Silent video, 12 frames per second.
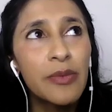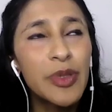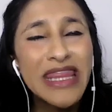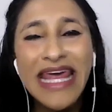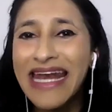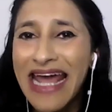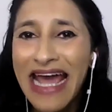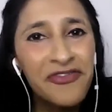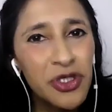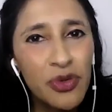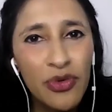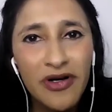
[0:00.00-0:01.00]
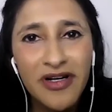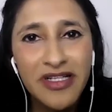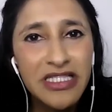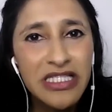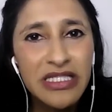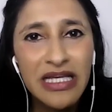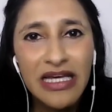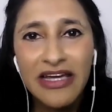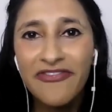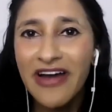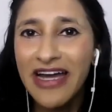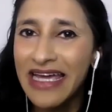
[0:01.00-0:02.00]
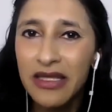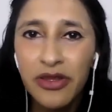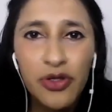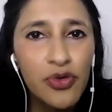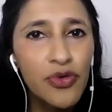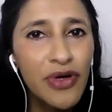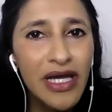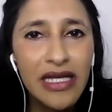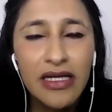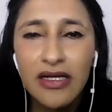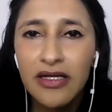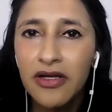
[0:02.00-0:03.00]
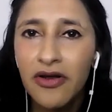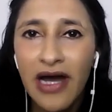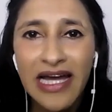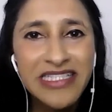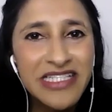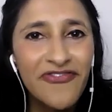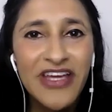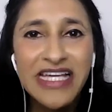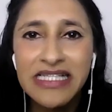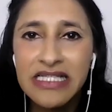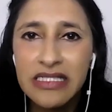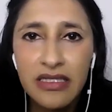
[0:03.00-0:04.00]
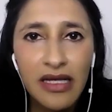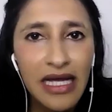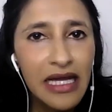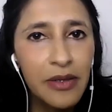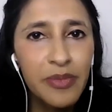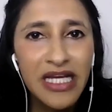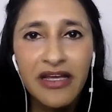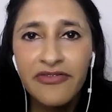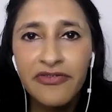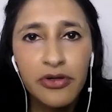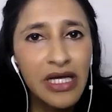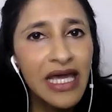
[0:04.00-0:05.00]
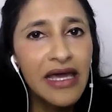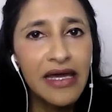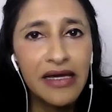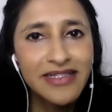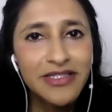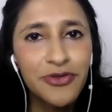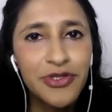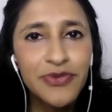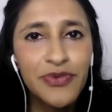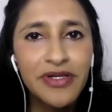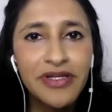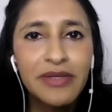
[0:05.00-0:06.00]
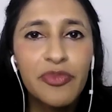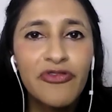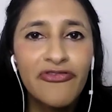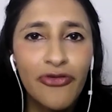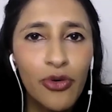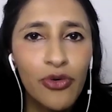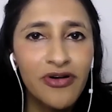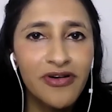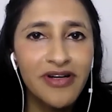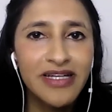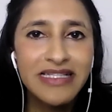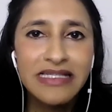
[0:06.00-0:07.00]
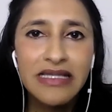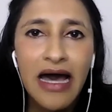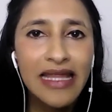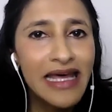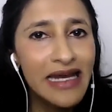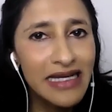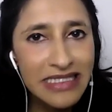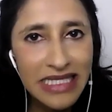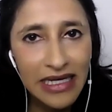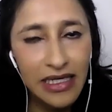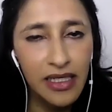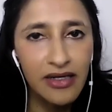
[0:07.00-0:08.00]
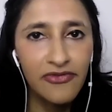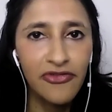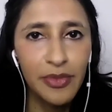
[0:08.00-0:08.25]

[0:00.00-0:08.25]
But then afterwards, if I get through it, you know, I just feast like a medieval king. So it's really before is not that exciting for